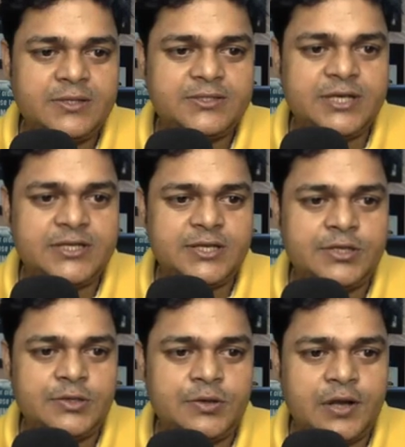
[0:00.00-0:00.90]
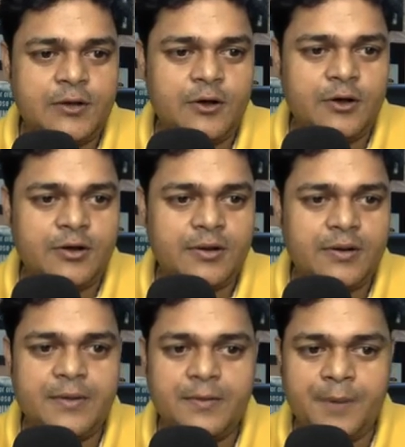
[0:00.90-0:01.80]
Just need to click on
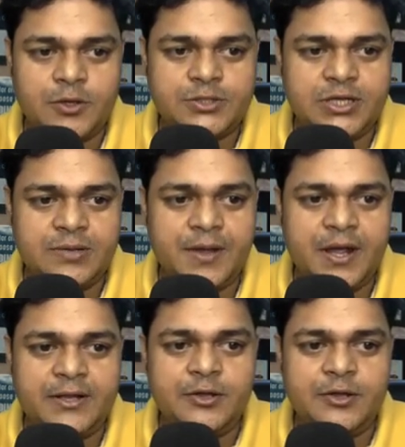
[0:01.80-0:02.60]
PowerShell and